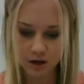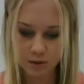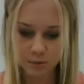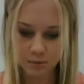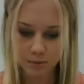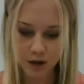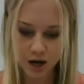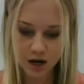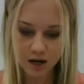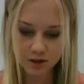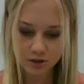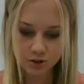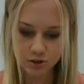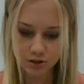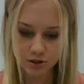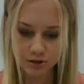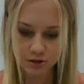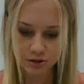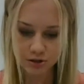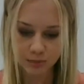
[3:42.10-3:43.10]
Ma,
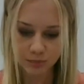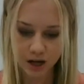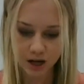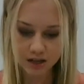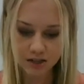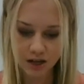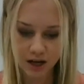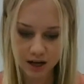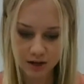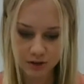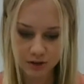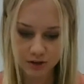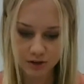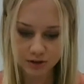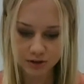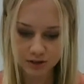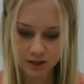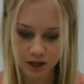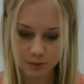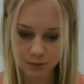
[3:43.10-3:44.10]
Ma tied on
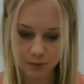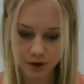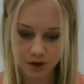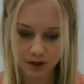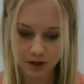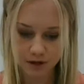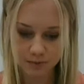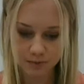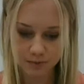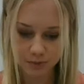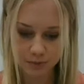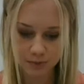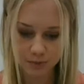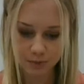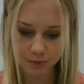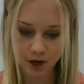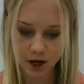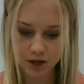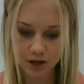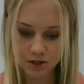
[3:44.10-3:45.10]
her sunbonnet.
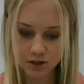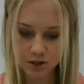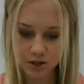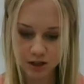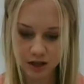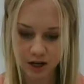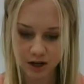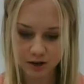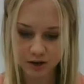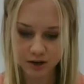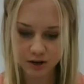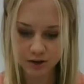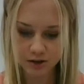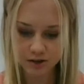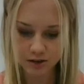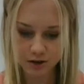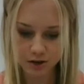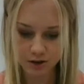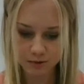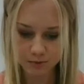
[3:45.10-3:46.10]
Pa took Carrie on
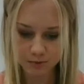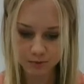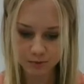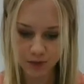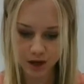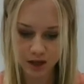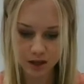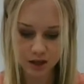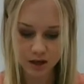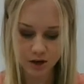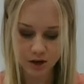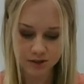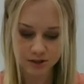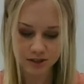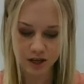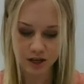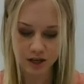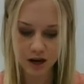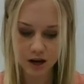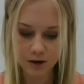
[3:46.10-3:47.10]
his arm, and they all
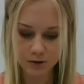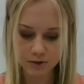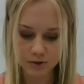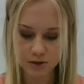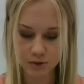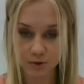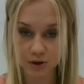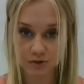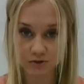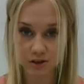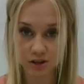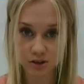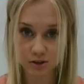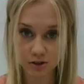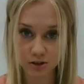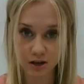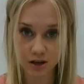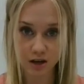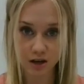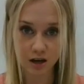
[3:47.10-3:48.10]
set out. So we have
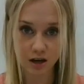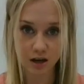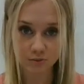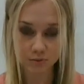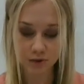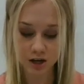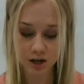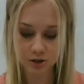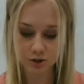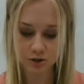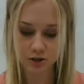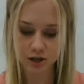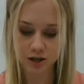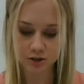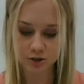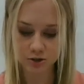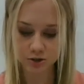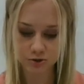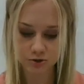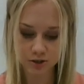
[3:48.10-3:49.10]
another um, character
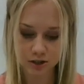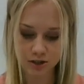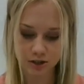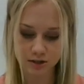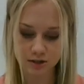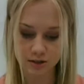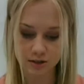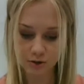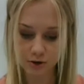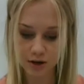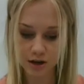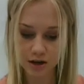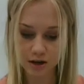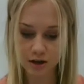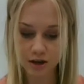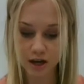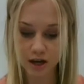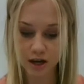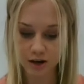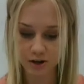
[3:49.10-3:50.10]
introduced to the story,
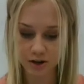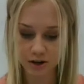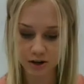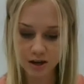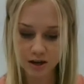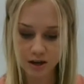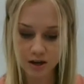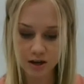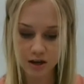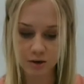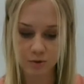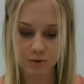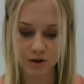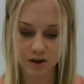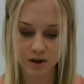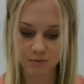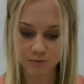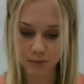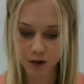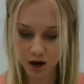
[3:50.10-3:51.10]
Carrie, we
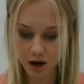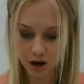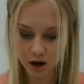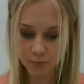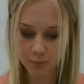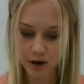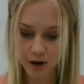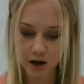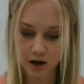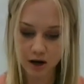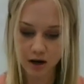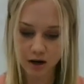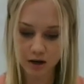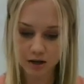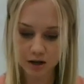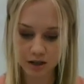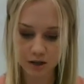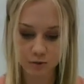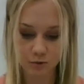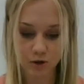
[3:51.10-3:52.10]
have Ma, Pa,
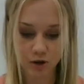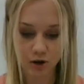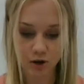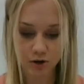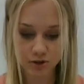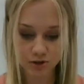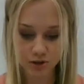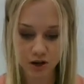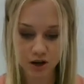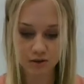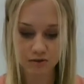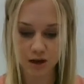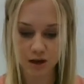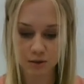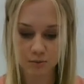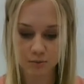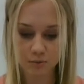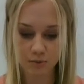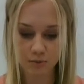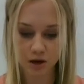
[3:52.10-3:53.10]
and then we also have
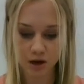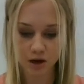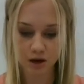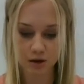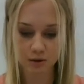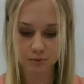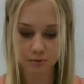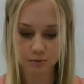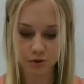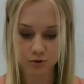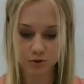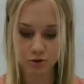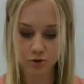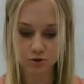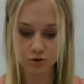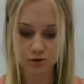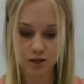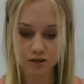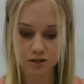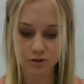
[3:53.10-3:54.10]
that um, those
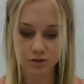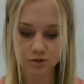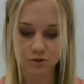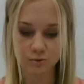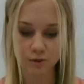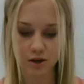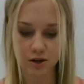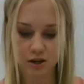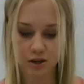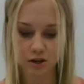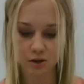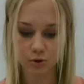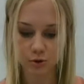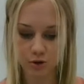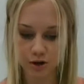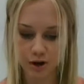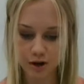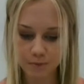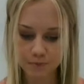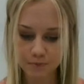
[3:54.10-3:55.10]
two sisters, Mary and
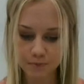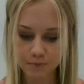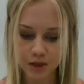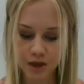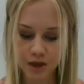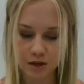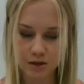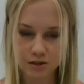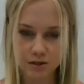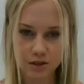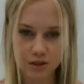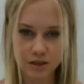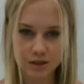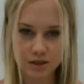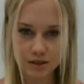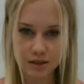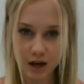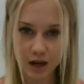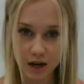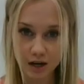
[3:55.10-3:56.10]
Laura. So this
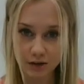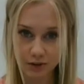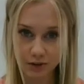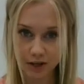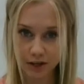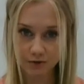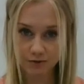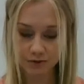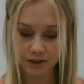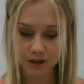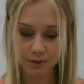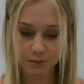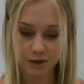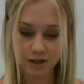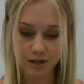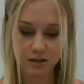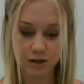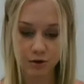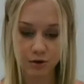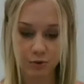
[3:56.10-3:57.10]
is kind of like a
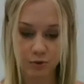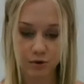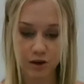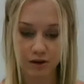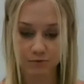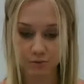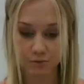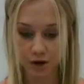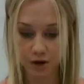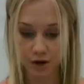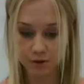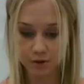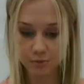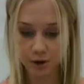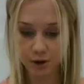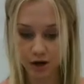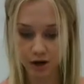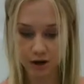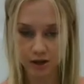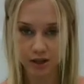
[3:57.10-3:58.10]
family. So we have Ma and
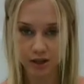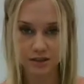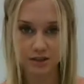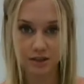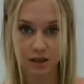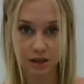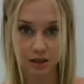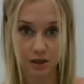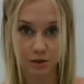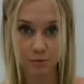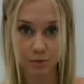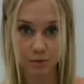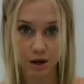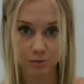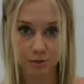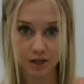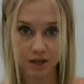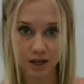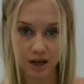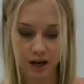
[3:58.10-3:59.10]
Pa, that's like their
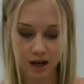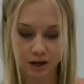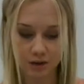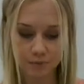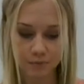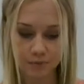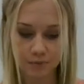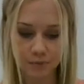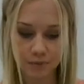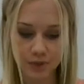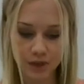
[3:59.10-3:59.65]
mom and dad.